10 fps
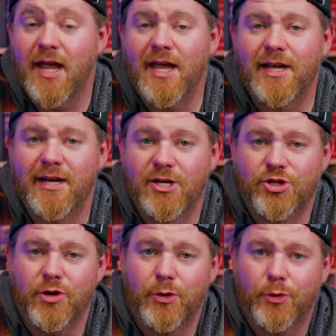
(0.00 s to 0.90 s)
In
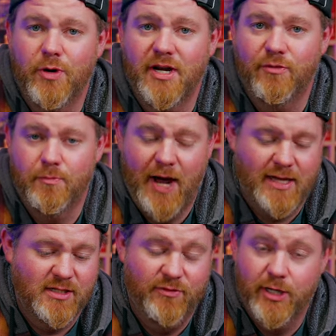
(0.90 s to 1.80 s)
Inis, there are three different
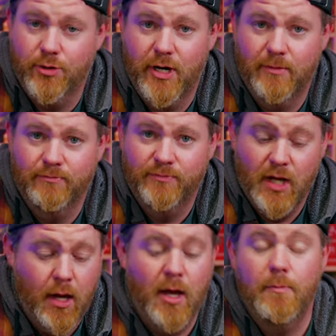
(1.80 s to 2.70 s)
paths to victory
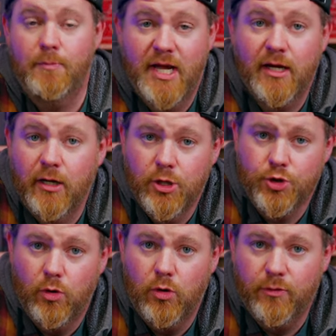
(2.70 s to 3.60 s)
being in
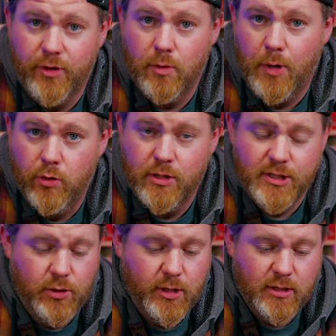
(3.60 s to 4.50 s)
control of your
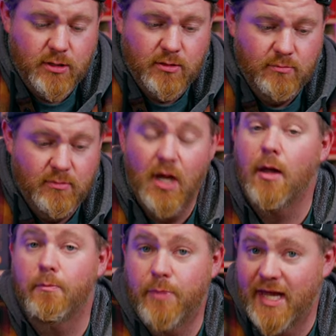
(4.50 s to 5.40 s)
opponent's units,
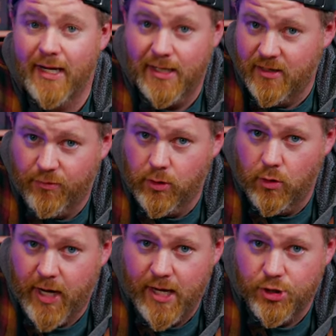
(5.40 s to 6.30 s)
being in different
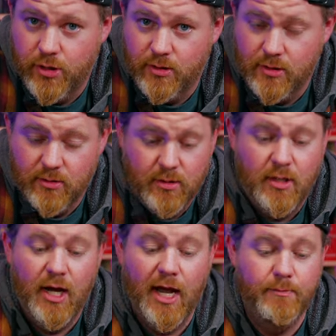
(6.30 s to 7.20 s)
locations,
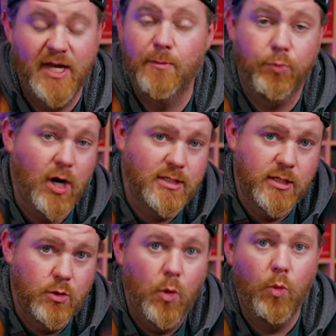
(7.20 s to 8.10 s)
and being
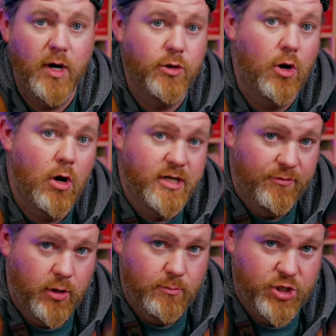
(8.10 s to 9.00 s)
present where there are
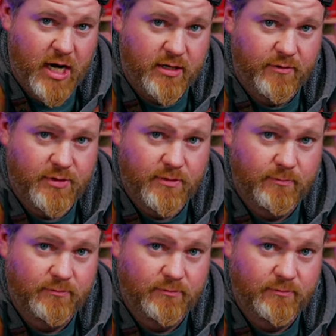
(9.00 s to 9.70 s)
different objectives.